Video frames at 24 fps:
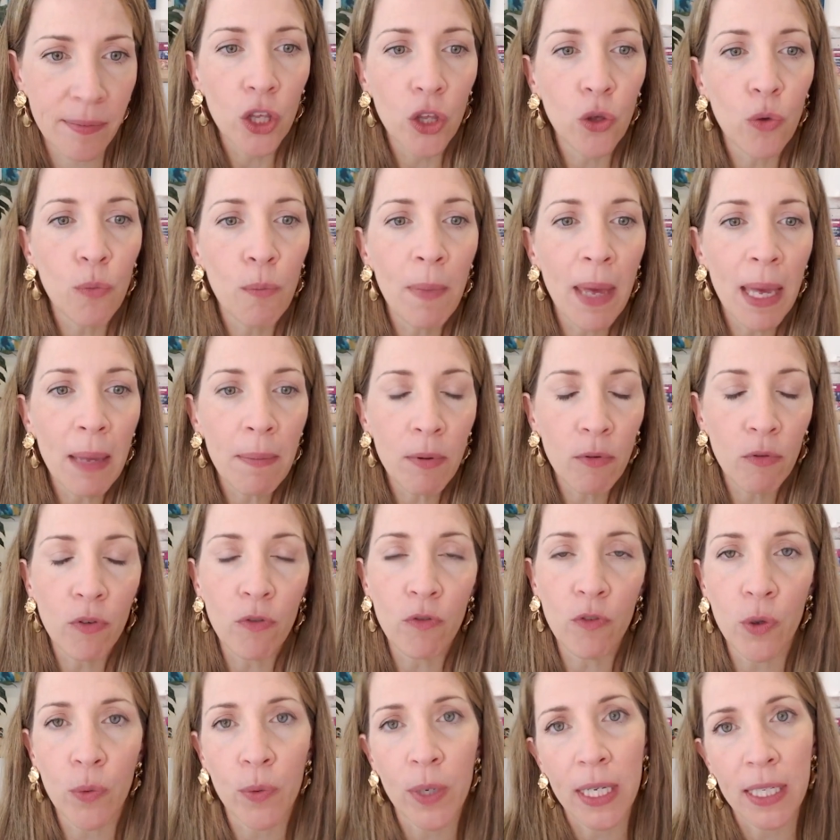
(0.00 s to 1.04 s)
You may be
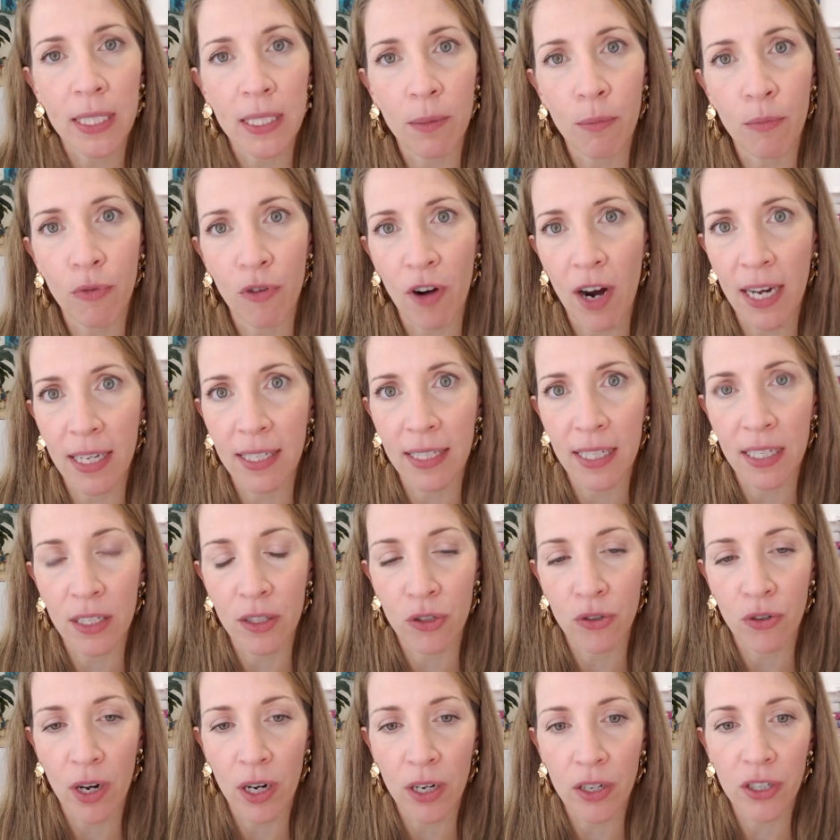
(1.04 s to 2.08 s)
reviewing some pricing
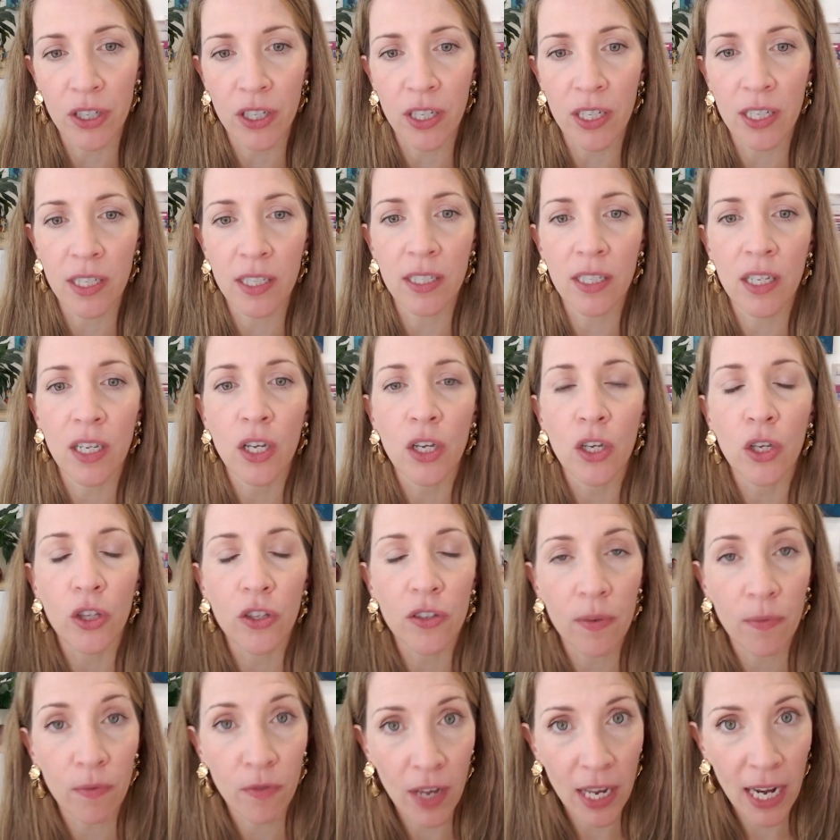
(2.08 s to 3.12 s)
structures,
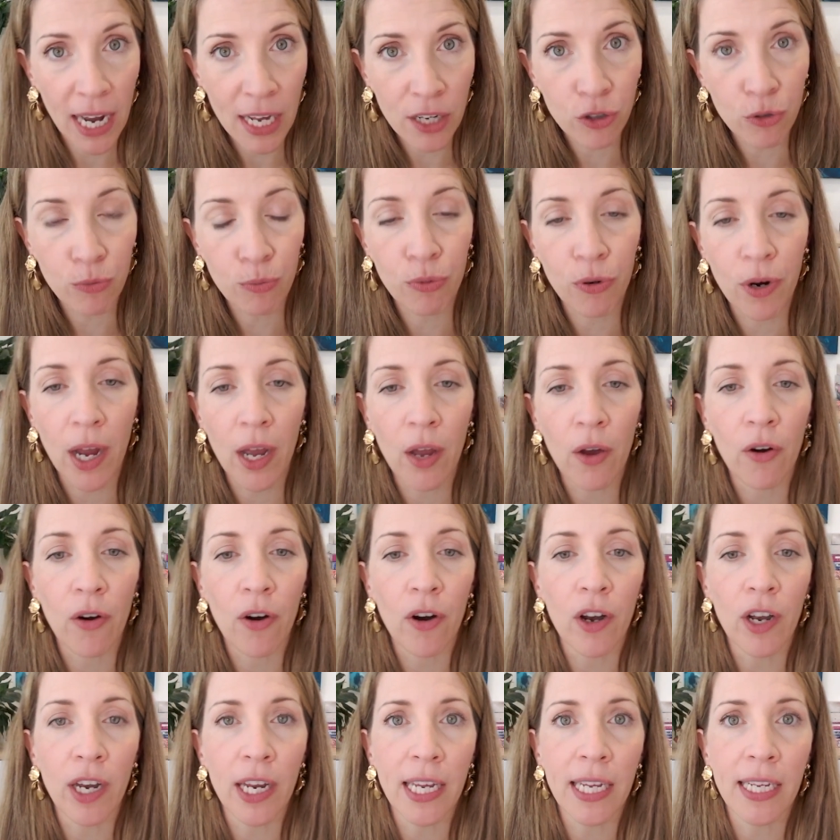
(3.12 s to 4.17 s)
some financial
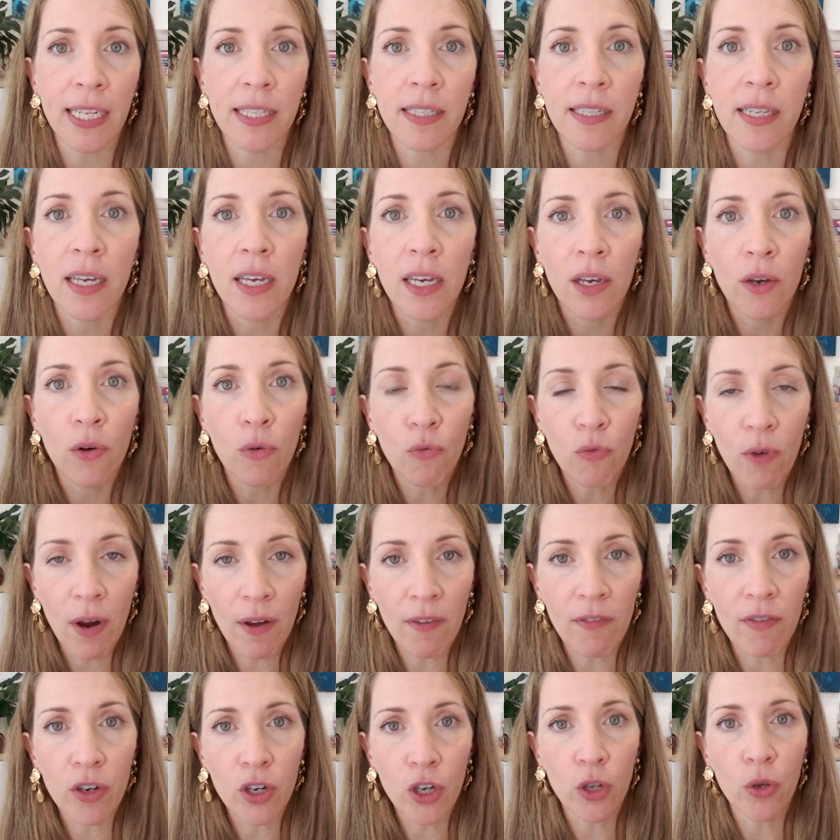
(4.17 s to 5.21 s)
priorities,
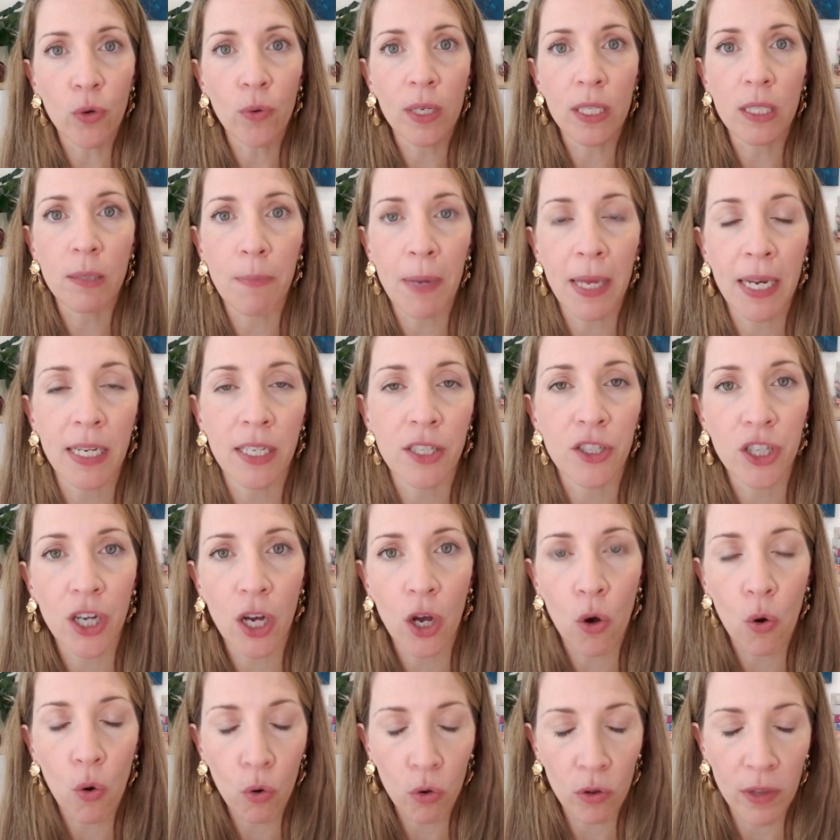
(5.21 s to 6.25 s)
revenue,
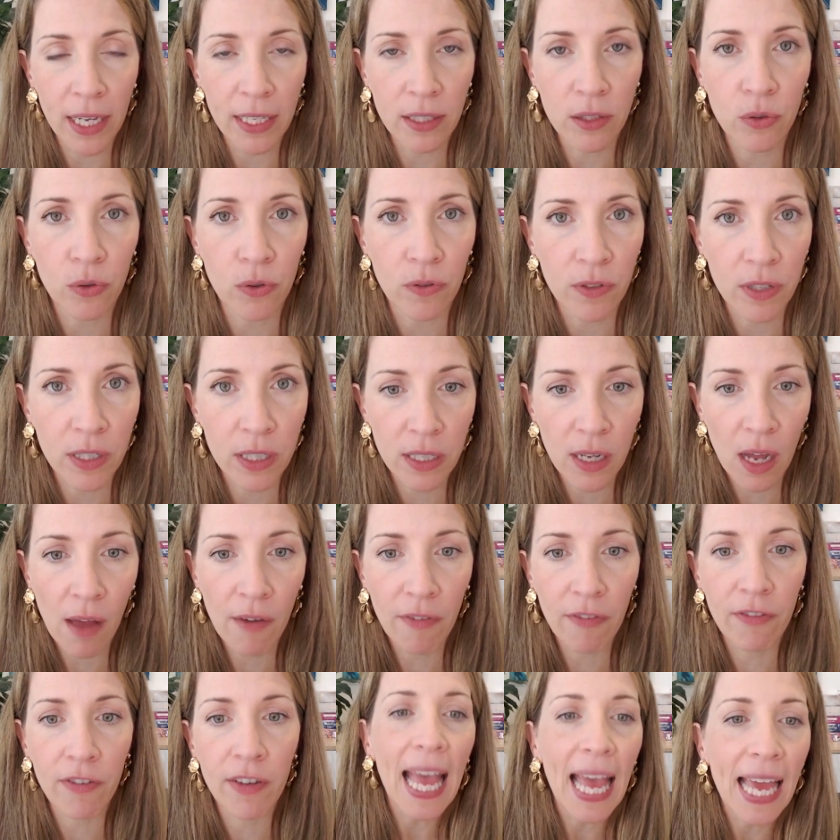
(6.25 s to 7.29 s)
expenditure, all that sort of
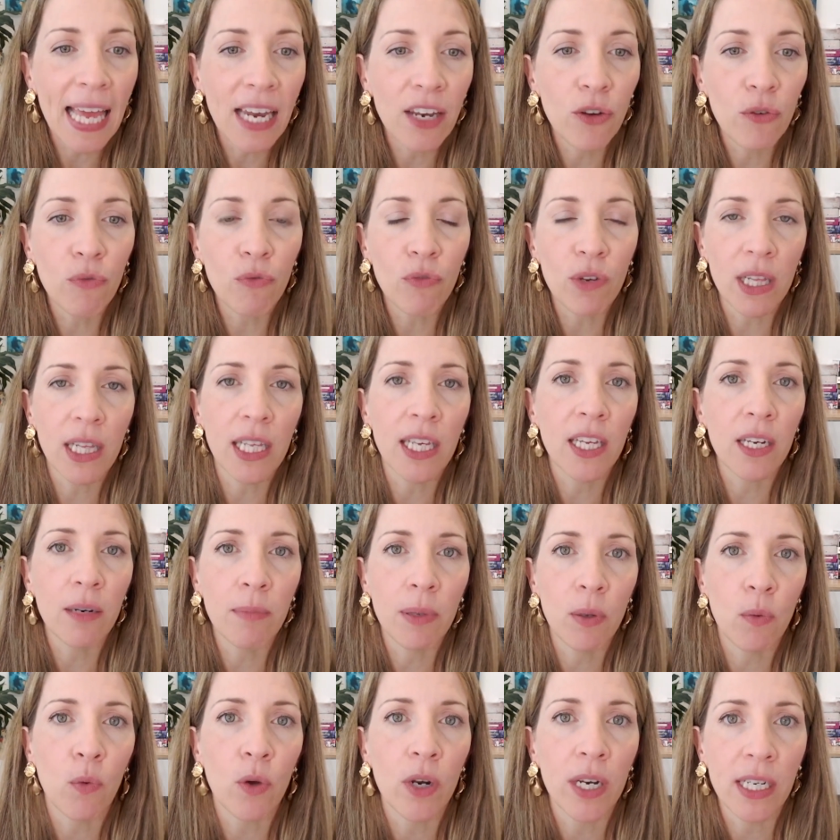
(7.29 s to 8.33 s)
stuff. And you're really going to
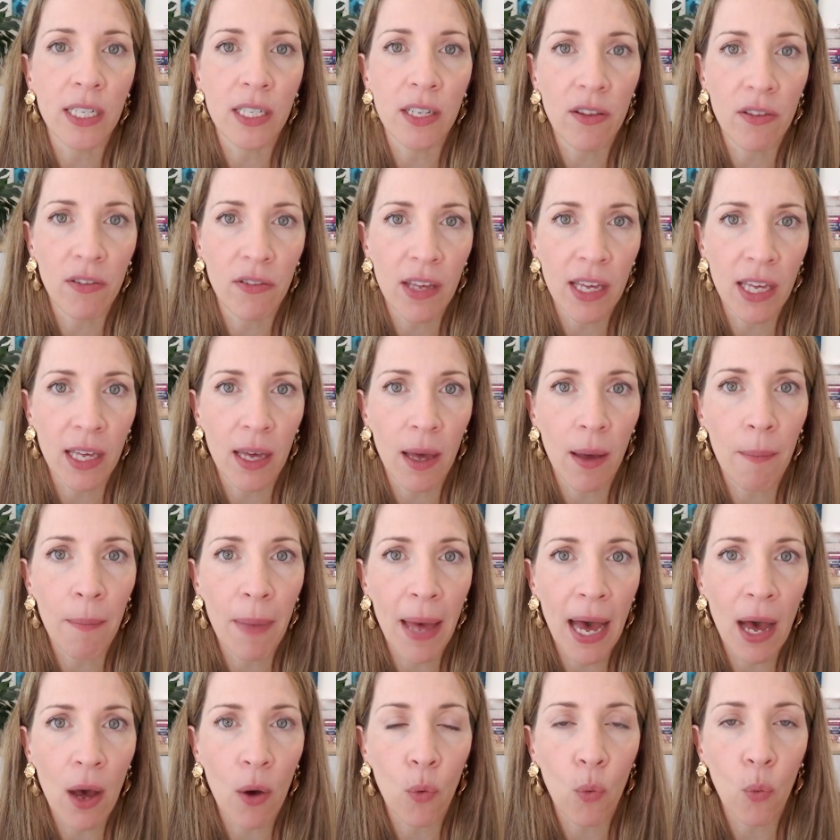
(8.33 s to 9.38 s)
be wanting to think
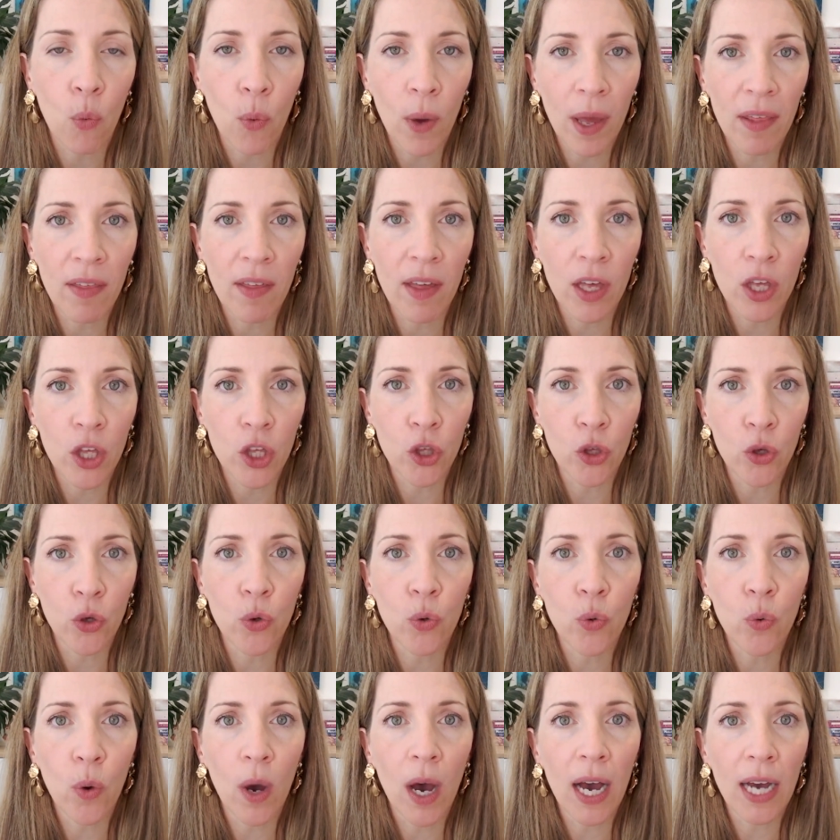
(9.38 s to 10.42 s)
about whether
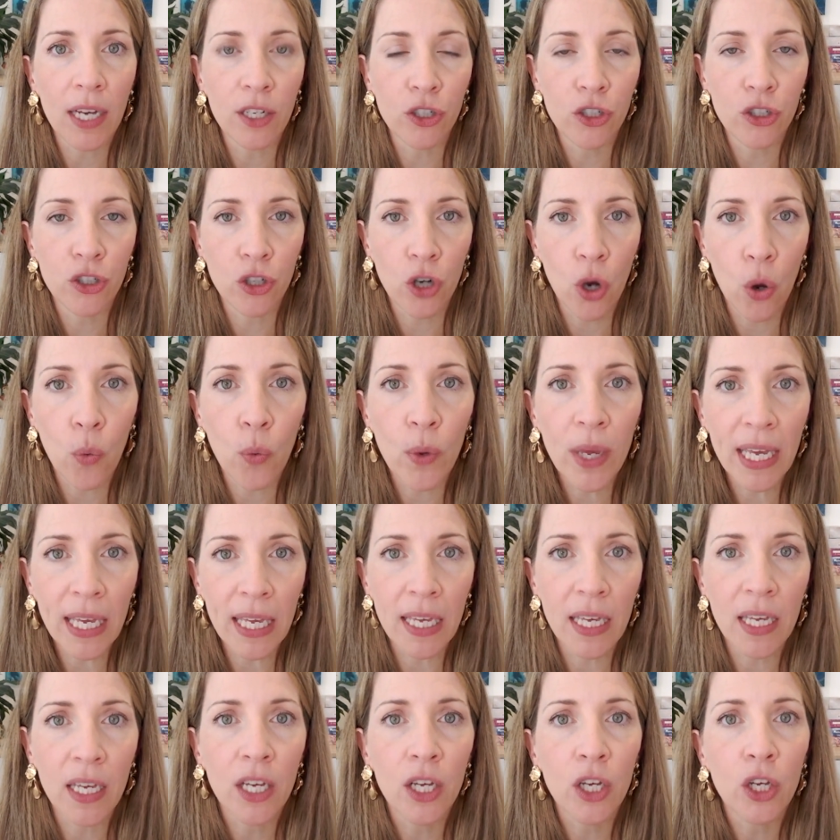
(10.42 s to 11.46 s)
you are
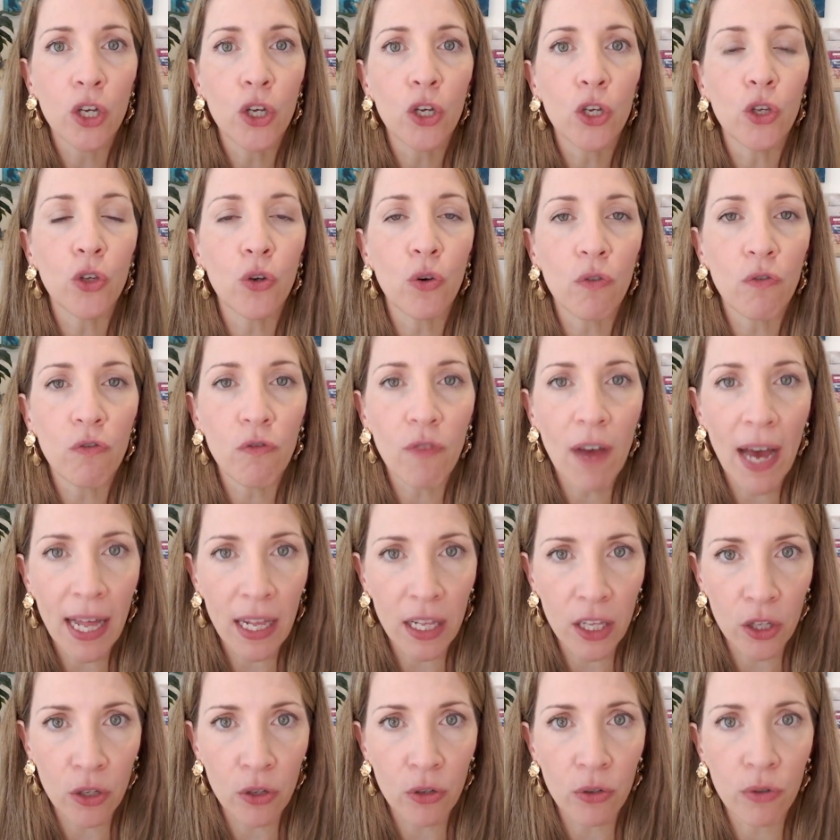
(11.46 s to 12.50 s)
showing your
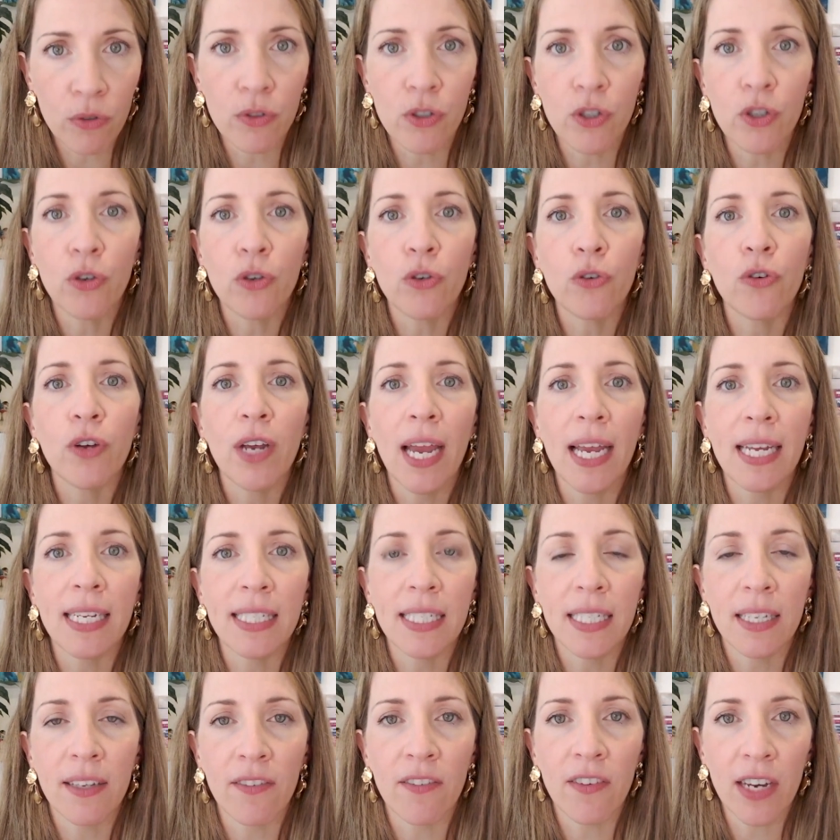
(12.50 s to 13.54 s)
values, your
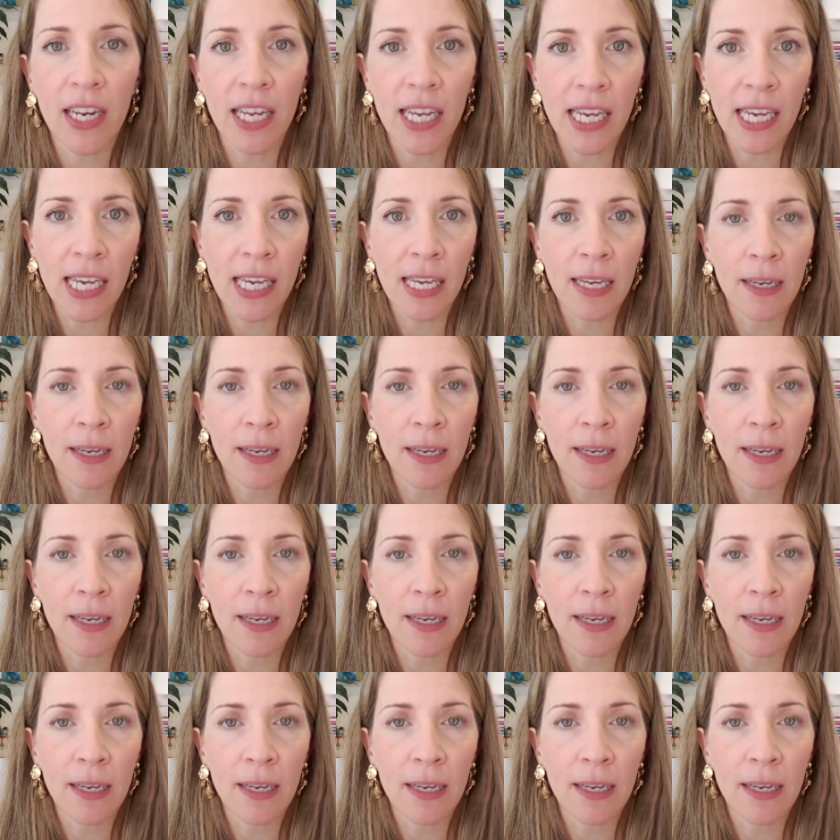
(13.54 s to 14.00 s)
creativity